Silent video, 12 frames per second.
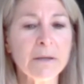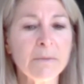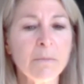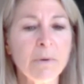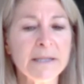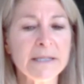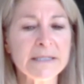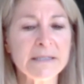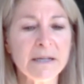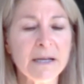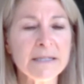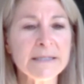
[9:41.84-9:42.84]
what this
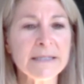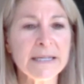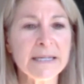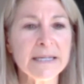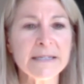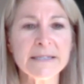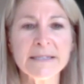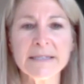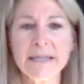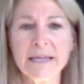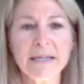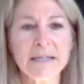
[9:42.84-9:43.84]
does is
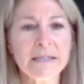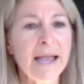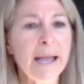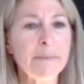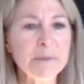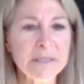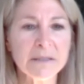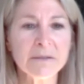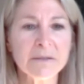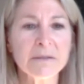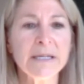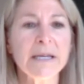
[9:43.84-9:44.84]
it
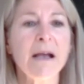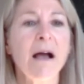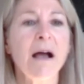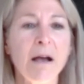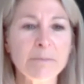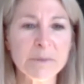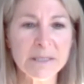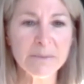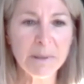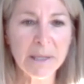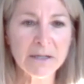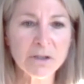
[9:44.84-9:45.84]
absolutely calms the
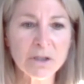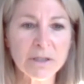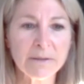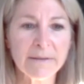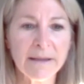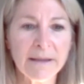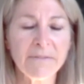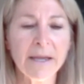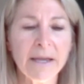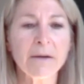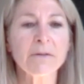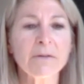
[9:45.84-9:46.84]
patient, they have
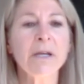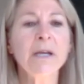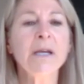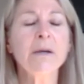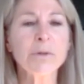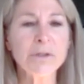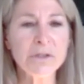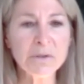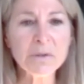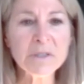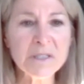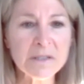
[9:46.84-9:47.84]
found,
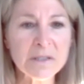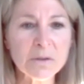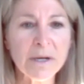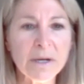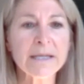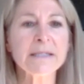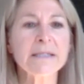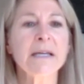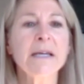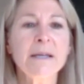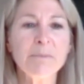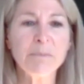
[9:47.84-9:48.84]
reduces stress,
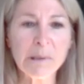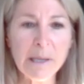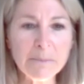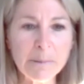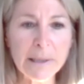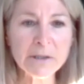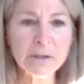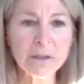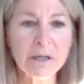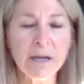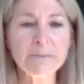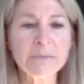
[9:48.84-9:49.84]
blood pressure
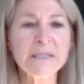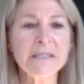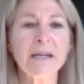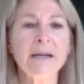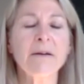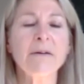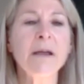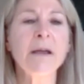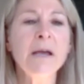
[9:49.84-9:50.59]
comes down,